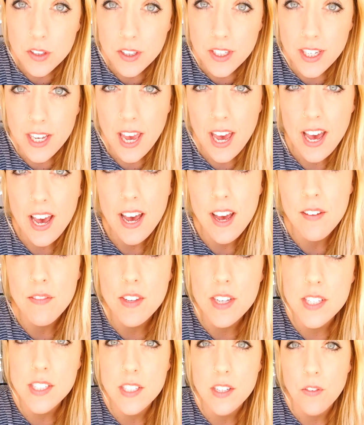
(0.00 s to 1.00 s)
Like, have
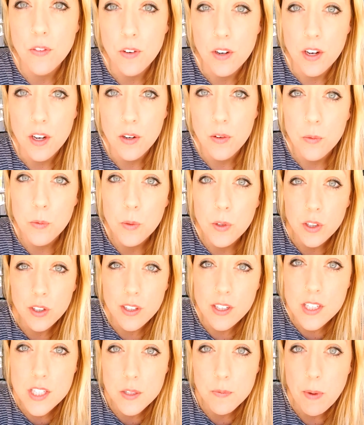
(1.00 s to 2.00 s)
these different really
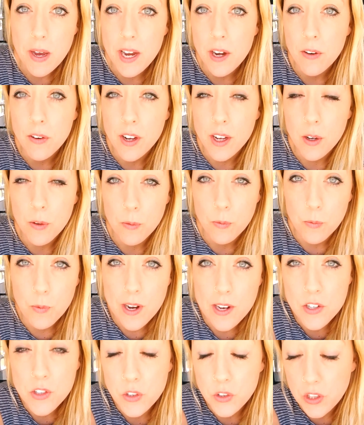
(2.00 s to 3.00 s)
inspiring
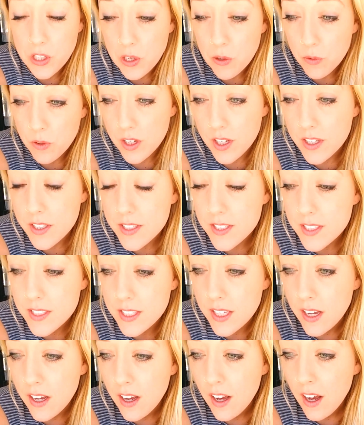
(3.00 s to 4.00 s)
rental units
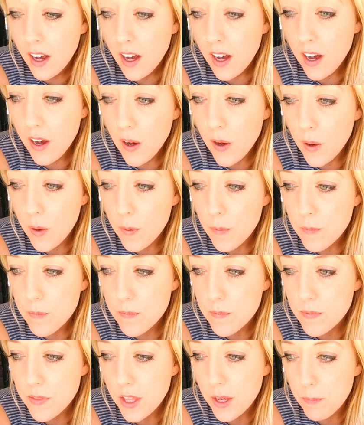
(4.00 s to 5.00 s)

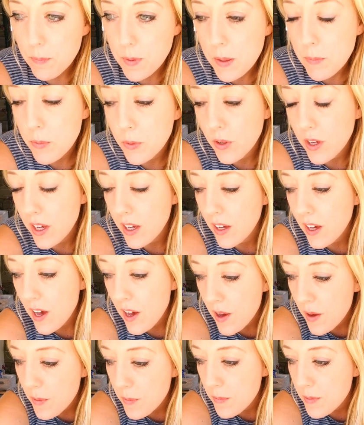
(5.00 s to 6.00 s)
that people can
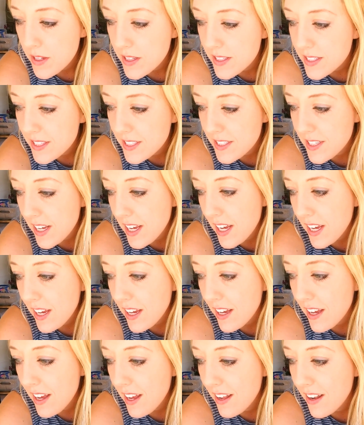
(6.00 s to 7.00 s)
come and stay,
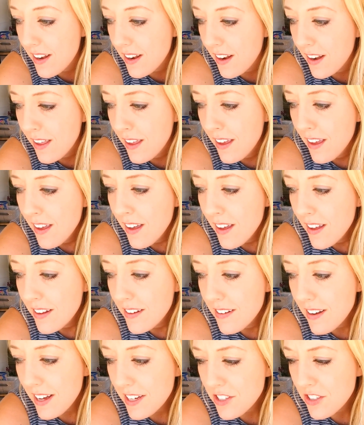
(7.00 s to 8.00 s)
and
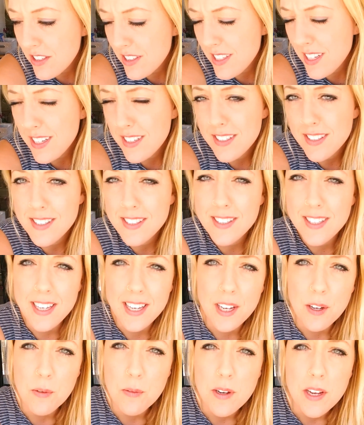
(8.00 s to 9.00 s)
not just as like
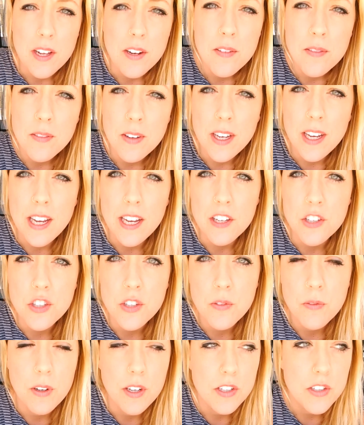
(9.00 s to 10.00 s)
a random
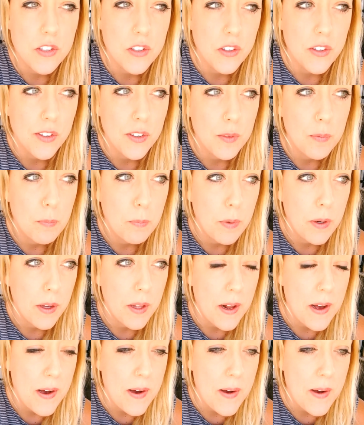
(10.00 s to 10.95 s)
vacation rental, but